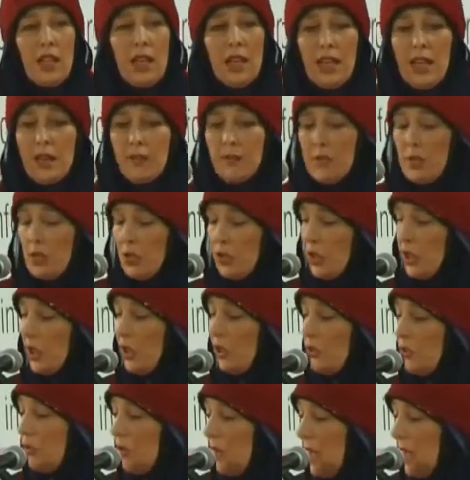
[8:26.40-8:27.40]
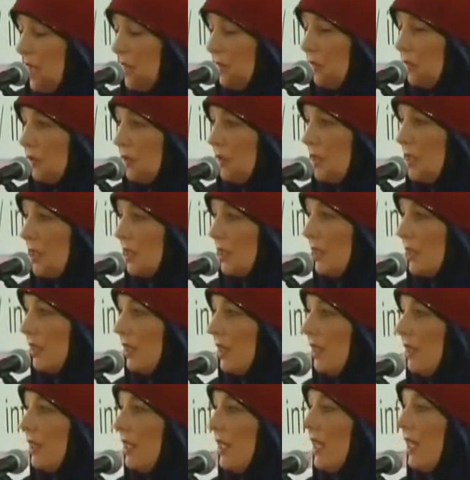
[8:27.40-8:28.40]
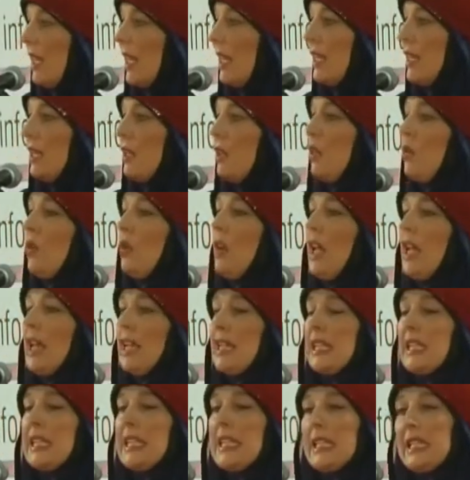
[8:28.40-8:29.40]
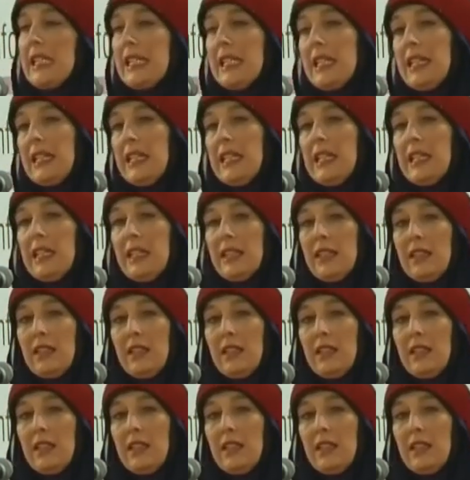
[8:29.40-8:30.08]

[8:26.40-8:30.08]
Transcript: And I'm looking around, and then all I can see